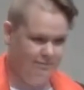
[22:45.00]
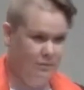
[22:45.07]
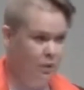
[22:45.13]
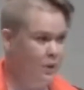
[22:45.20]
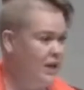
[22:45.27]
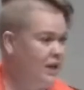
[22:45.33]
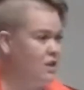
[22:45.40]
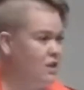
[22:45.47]
but
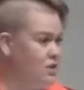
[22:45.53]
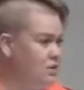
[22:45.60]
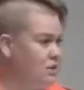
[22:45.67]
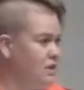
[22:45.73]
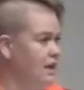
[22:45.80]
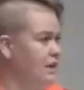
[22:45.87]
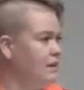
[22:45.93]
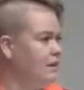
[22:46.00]
we can use
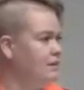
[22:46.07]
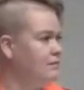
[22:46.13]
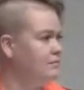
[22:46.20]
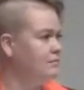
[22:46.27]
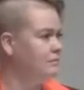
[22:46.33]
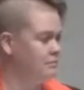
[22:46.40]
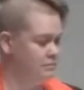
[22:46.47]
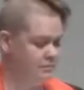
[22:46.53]
it.
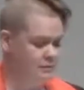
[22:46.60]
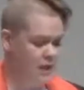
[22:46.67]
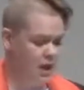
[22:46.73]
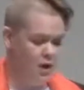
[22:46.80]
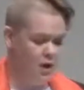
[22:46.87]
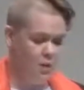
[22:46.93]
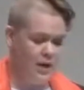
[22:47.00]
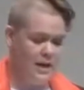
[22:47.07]

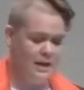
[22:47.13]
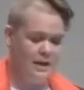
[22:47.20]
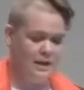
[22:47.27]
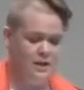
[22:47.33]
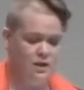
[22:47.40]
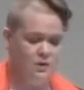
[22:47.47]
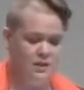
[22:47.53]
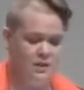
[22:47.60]
We
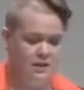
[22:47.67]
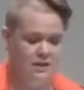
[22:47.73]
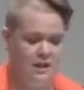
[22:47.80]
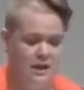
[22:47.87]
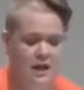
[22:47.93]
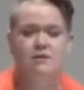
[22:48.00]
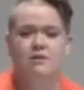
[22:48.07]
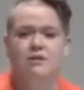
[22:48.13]
can use it to
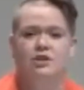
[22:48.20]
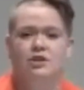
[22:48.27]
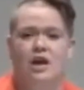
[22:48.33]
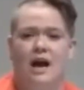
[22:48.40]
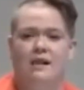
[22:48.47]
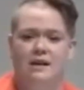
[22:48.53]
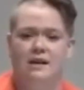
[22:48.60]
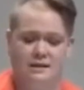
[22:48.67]
kindle the
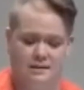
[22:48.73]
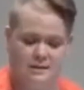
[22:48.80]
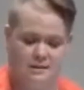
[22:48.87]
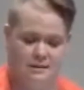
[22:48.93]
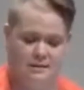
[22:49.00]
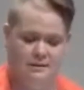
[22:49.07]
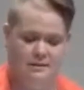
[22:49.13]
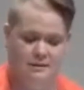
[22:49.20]
chalice,
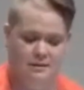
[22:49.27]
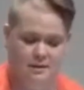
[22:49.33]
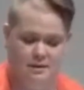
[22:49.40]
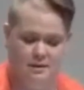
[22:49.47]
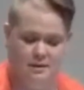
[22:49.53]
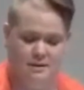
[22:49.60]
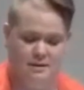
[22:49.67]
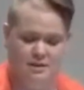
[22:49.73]

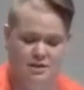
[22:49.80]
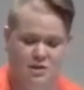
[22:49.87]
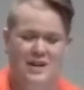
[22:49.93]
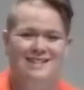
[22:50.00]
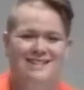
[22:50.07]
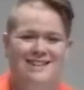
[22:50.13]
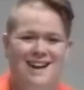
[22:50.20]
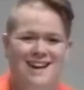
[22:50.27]
to
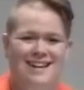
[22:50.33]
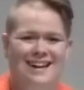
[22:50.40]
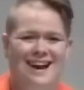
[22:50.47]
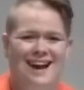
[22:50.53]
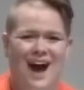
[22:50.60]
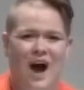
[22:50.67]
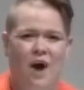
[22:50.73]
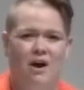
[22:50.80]
ignite
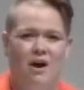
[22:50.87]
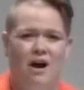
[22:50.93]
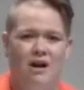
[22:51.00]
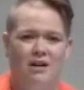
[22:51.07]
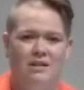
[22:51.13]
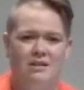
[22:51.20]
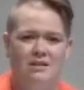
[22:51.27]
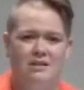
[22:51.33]
our
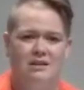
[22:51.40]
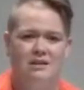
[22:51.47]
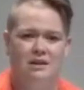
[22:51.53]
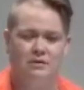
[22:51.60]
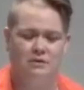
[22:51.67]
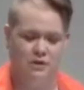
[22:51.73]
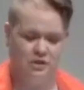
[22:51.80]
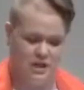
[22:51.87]
hearts
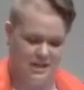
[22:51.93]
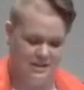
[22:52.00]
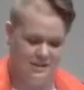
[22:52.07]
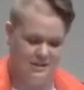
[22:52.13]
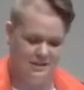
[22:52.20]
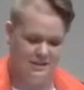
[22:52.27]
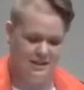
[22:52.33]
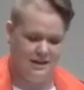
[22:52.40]
for
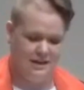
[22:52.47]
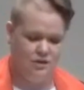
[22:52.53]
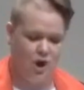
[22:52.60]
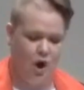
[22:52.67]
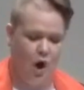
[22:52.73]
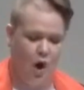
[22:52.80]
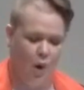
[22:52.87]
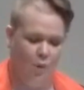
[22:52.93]
justice, and to
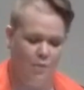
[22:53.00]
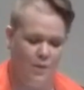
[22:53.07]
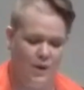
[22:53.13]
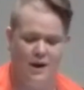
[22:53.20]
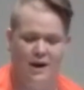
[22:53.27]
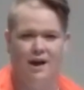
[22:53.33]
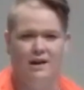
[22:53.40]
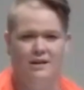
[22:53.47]

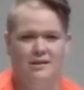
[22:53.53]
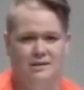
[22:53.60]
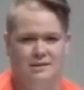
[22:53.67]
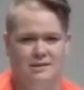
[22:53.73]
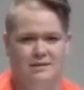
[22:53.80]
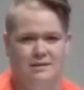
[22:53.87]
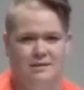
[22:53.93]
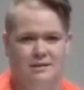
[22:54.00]
open
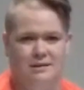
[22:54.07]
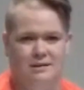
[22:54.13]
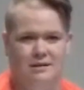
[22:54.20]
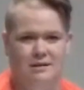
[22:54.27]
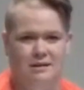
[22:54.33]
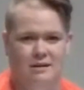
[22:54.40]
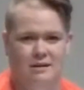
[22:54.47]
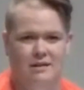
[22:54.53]
us
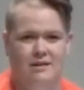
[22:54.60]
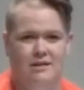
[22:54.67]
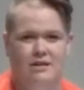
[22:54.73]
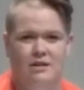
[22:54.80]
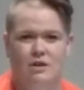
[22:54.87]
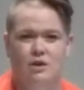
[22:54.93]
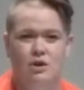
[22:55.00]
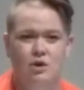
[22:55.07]
to
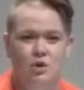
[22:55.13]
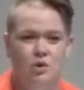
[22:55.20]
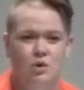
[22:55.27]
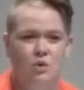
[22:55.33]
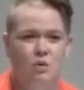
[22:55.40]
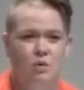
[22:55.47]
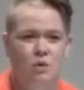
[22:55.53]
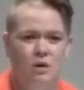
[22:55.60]
the
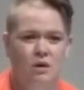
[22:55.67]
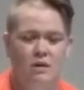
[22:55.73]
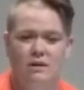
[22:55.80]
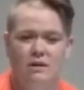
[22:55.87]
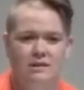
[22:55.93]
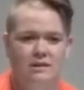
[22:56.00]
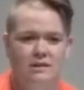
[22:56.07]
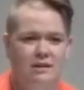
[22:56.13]
new
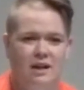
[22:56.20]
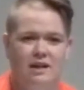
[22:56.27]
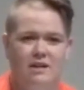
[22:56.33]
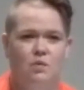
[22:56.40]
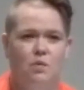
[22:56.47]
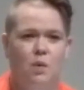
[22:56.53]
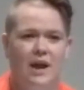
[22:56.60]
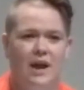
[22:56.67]
world that
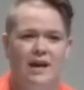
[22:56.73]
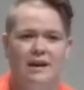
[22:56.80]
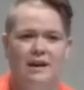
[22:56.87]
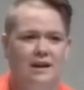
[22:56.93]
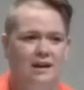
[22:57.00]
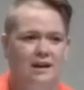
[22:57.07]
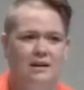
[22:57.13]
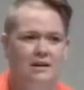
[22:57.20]
is
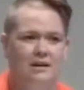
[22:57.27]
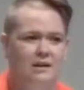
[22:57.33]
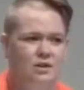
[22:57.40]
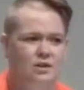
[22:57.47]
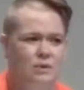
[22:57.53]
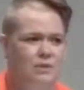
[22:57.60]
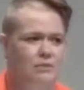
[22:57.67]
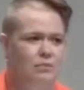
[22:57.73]
waiting
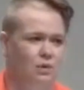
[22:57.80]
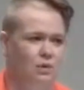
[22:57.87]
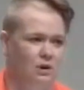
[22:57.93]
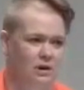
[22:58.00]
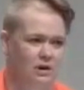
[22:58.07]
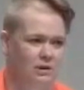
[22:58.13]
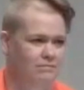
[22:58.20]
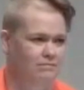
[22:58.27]
to be
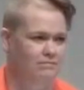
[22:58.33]
born